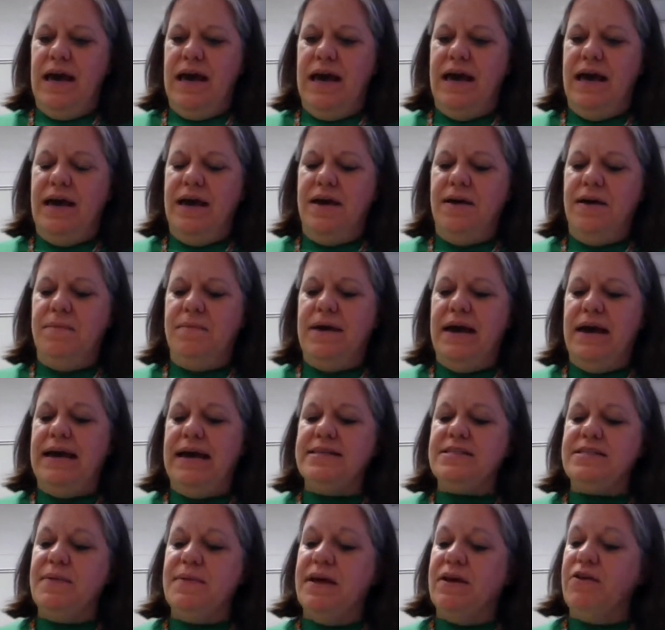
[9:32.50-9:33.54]
Um,
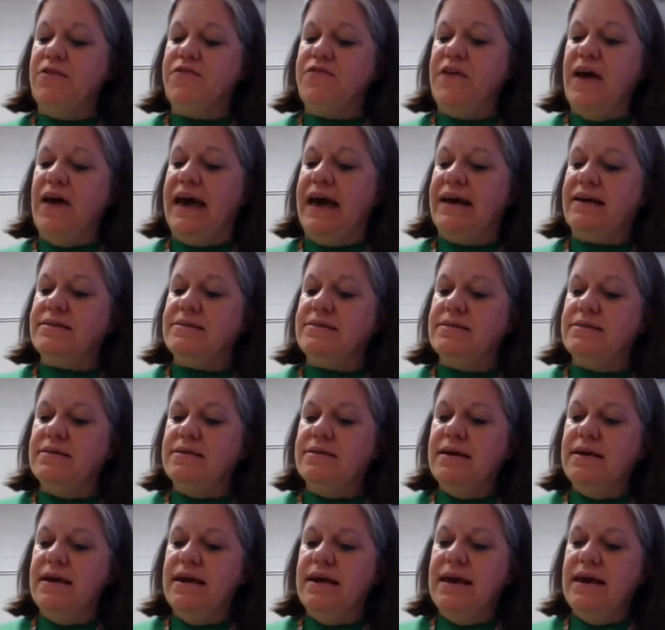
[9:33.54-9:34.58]
as a matter of fact,
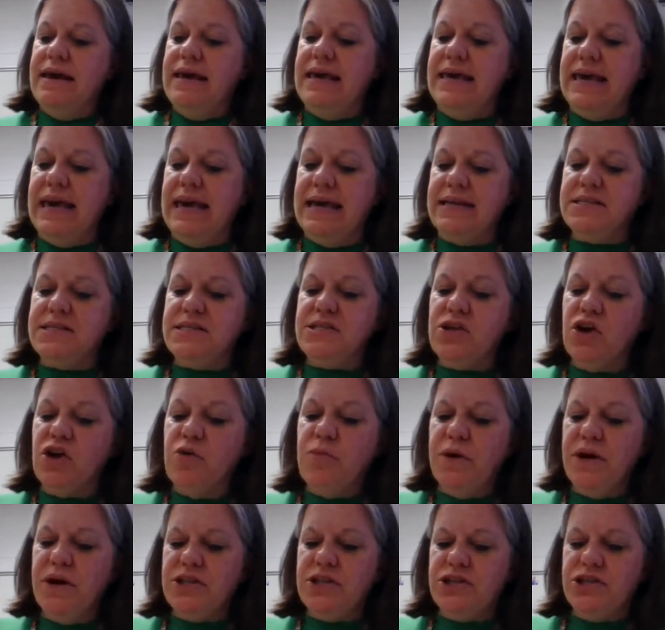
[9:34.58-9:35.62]
he had so
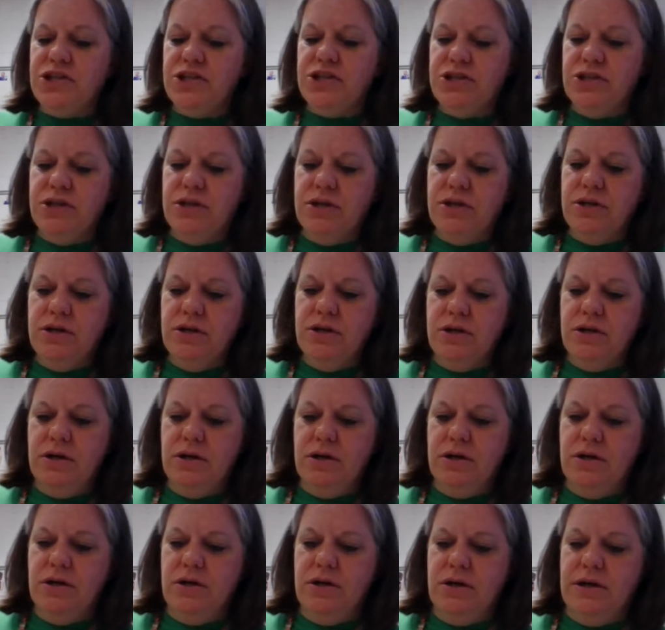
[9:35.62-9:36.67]
much,
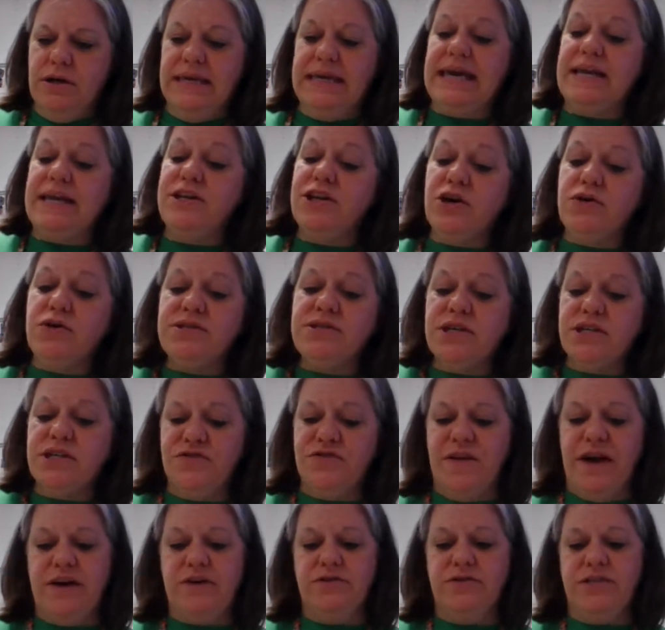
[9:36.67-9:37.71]
he had no such
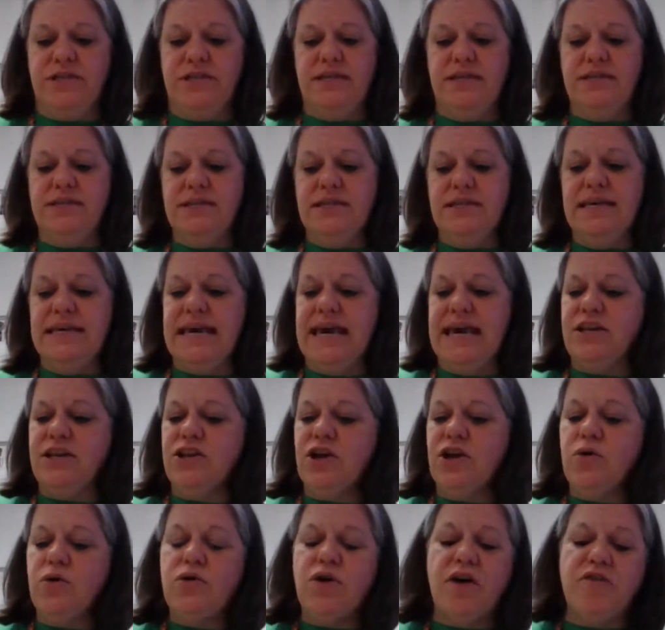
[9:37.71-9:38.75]
faculties. He had
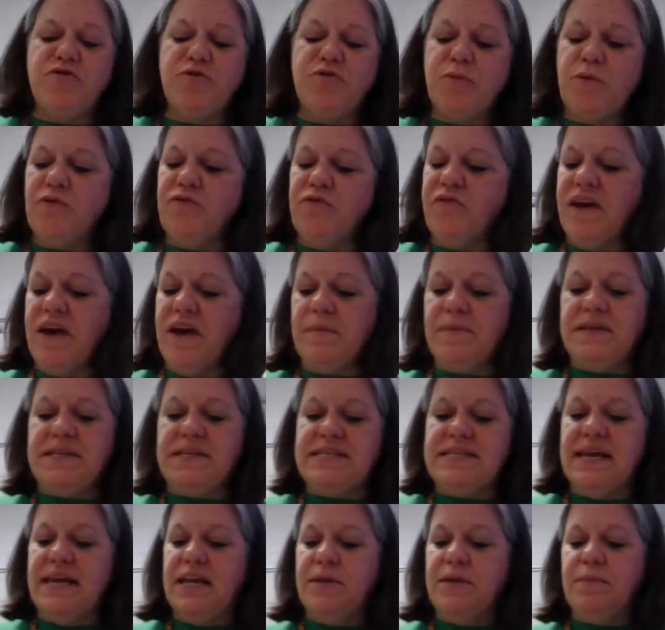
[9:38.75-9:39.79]
no comfortable family
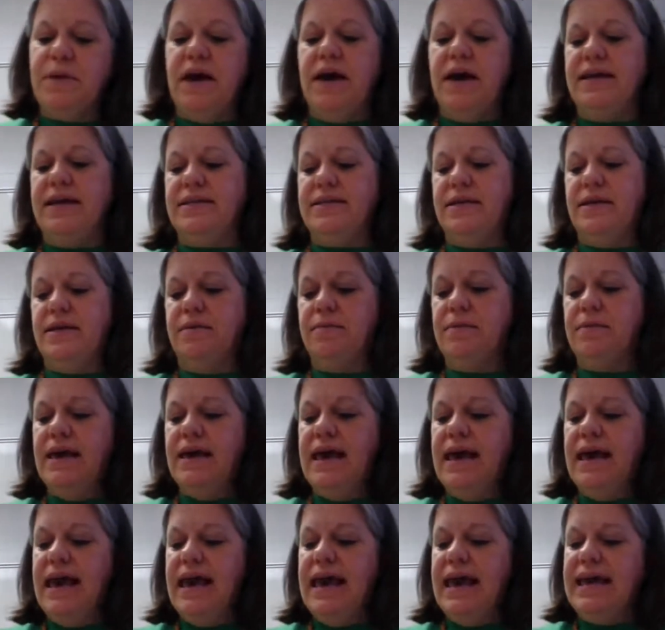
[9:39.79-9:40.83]
standing behind him,
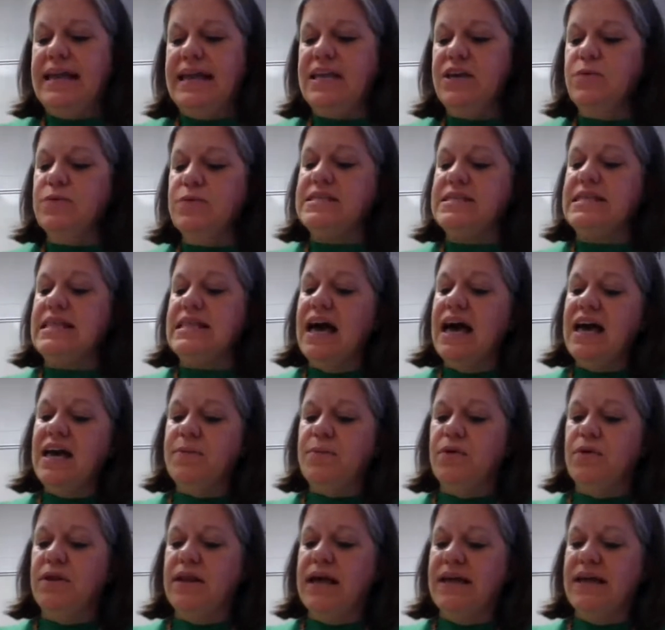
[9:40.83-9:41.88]
and he was
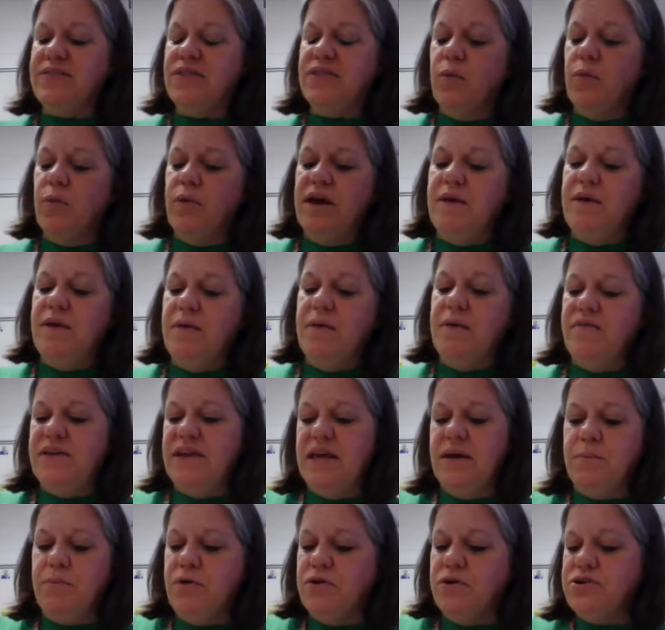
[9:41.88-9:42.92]
liable at the whim of an
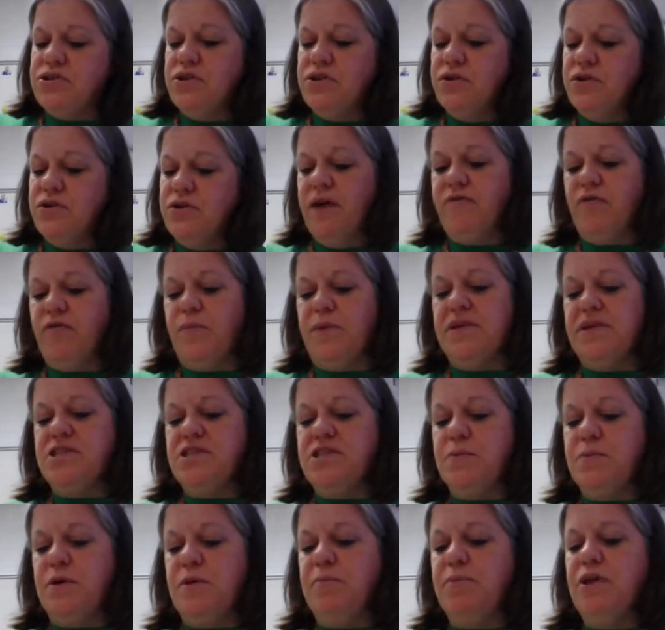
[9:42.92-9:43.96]
impersonal government
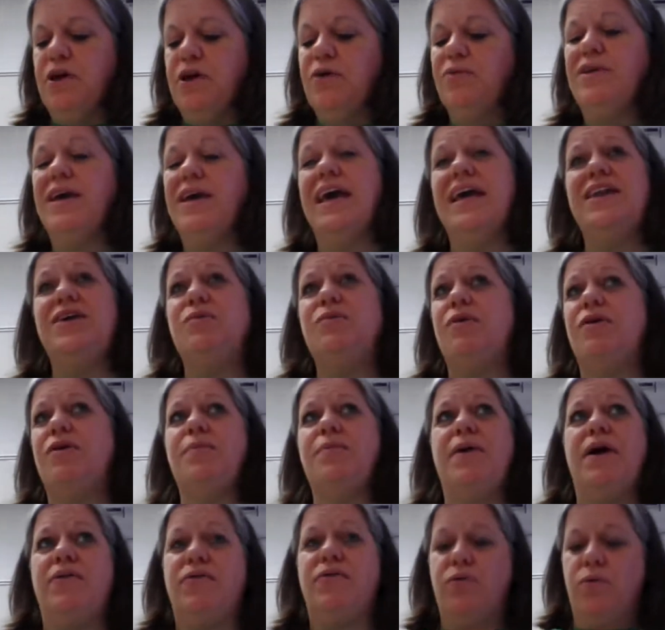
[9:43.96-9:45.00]
to be blown anywhere
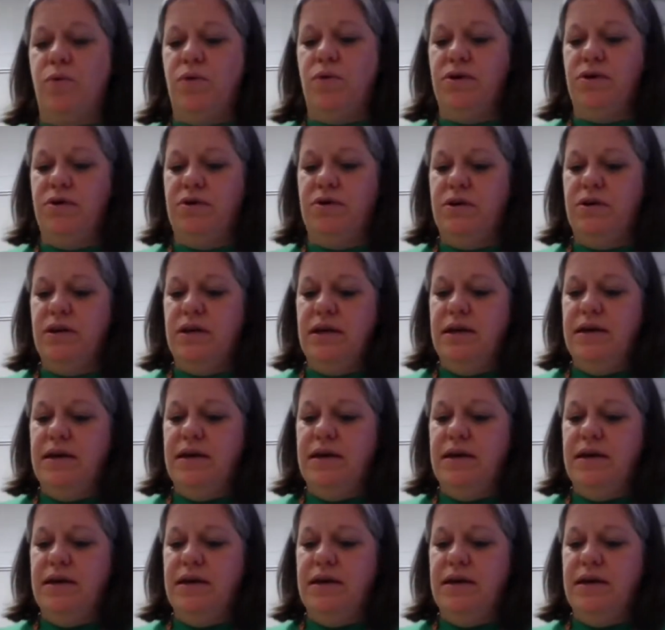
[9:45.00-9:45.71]
about the world.